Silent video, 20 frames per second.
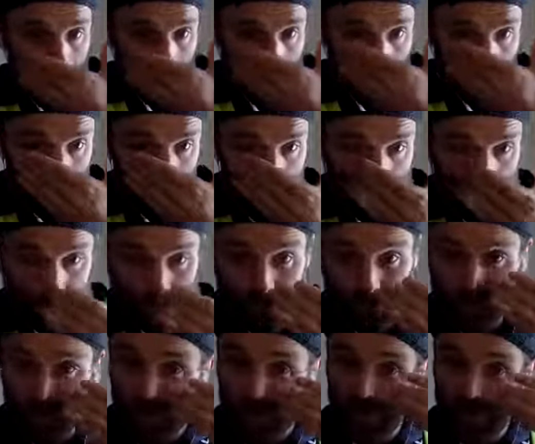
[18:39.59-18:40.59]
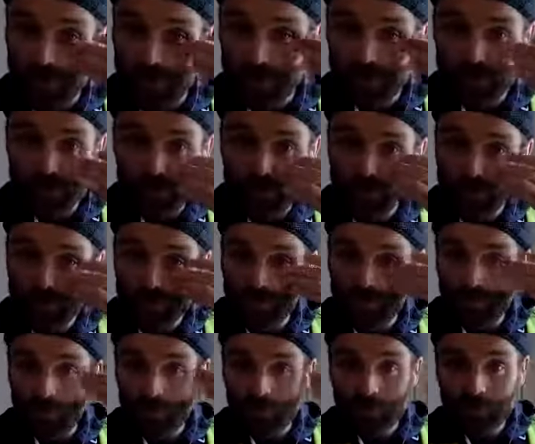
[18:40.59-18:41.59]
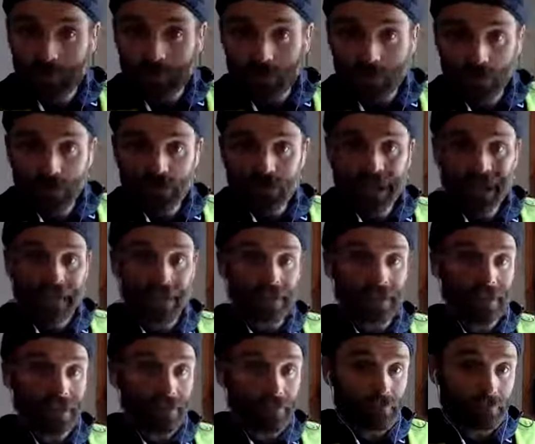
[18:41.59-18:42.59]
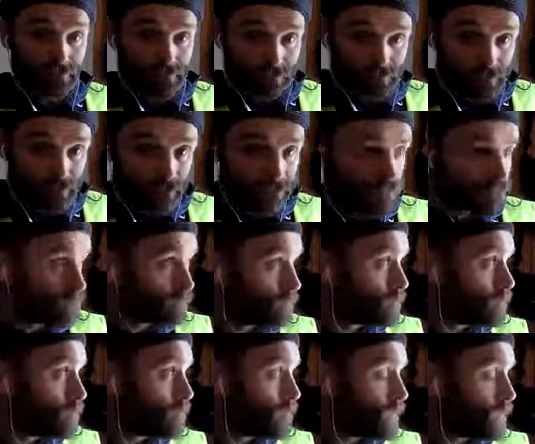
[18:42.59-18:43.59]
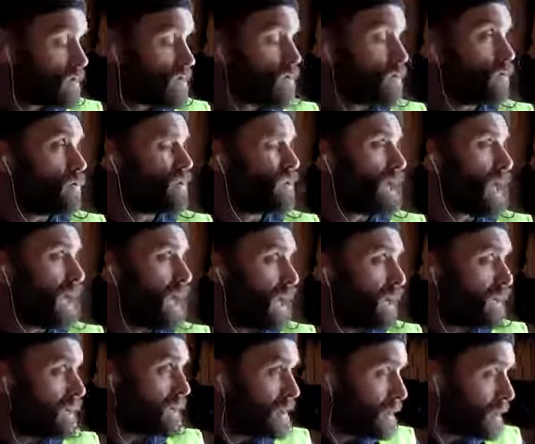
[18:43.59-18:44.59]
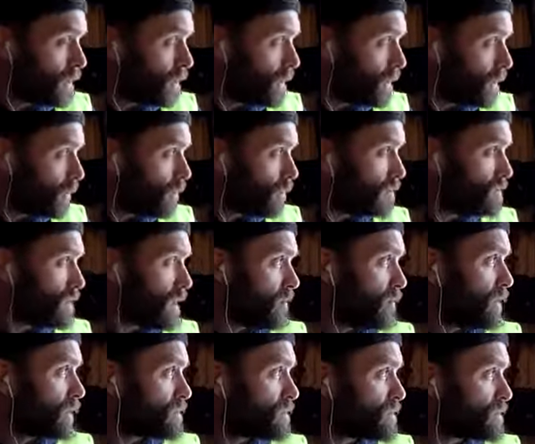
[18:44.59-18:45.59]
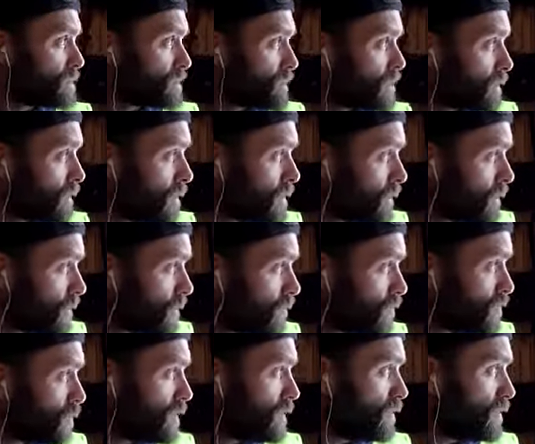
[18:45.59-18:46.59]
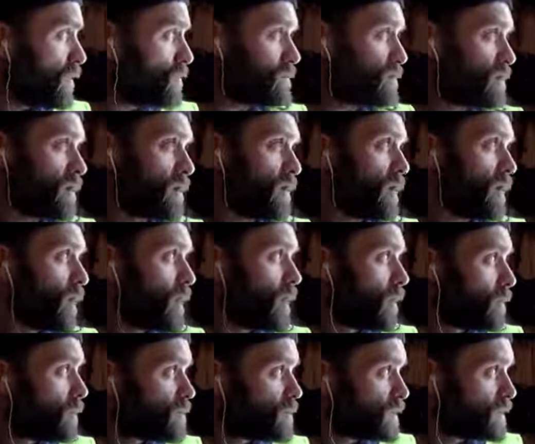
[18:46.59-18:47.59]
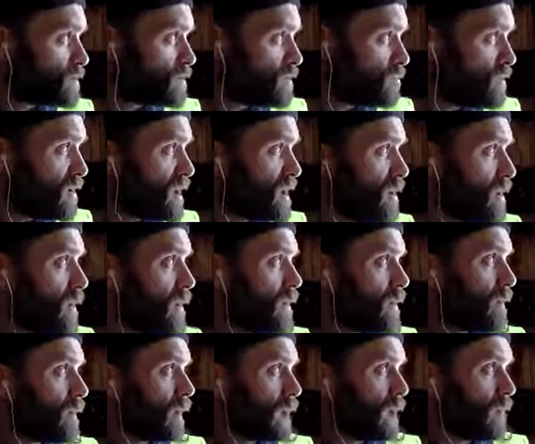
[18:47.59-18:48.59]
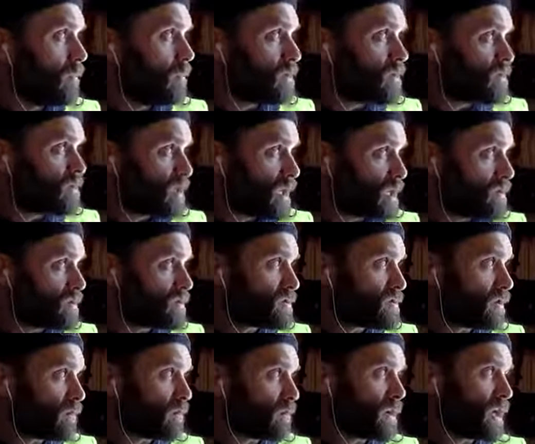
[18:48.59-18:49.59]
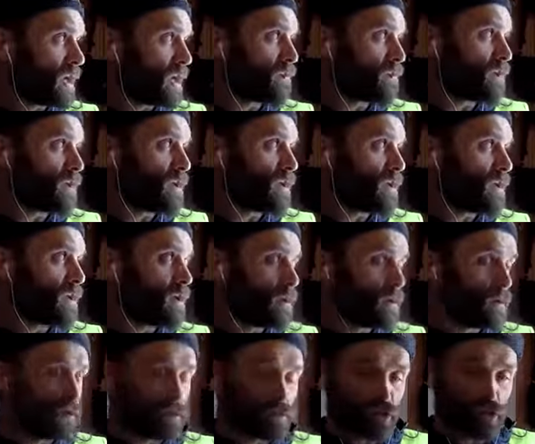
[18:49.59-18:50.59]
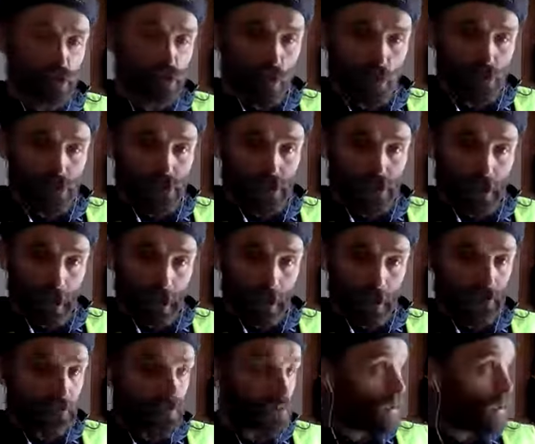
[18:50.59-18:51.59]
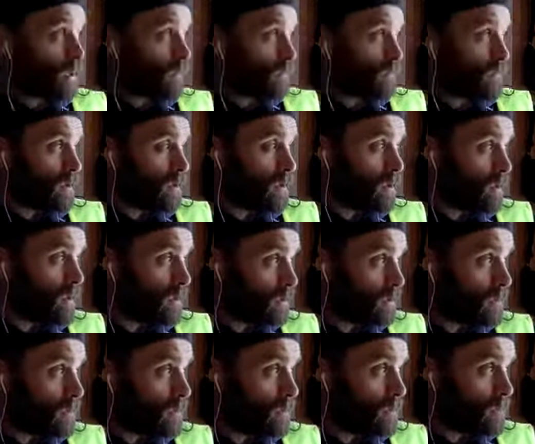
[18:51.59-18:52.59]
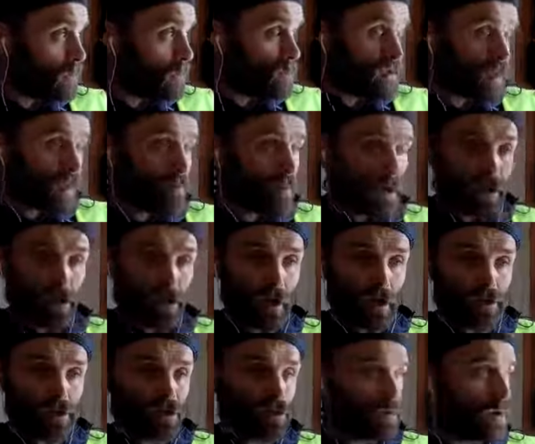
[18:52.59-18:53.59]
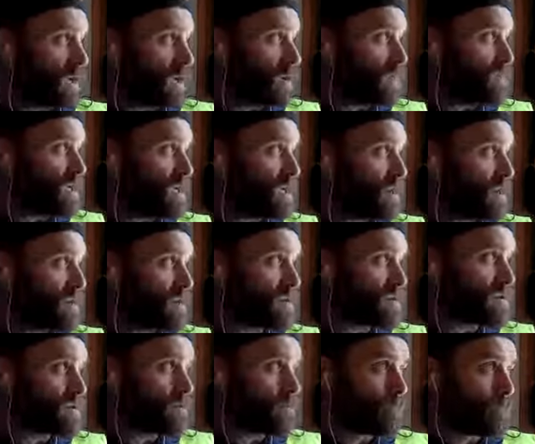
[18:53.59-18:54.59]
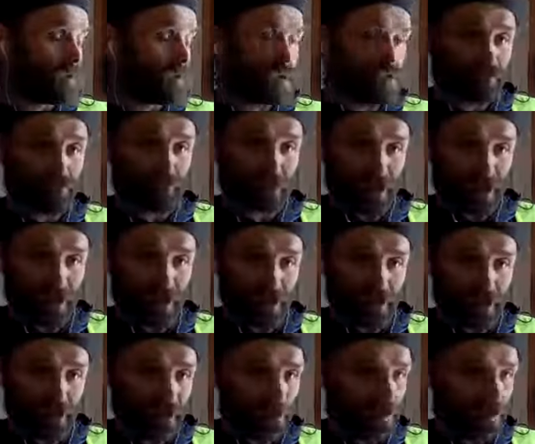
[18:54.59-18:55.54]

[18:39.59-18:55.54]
There are those who say they resemble them uncannily. There's an uncanny resemblance between those that are said to be um, saints of the Catholic sort and the demigods who are now demons, disembodied,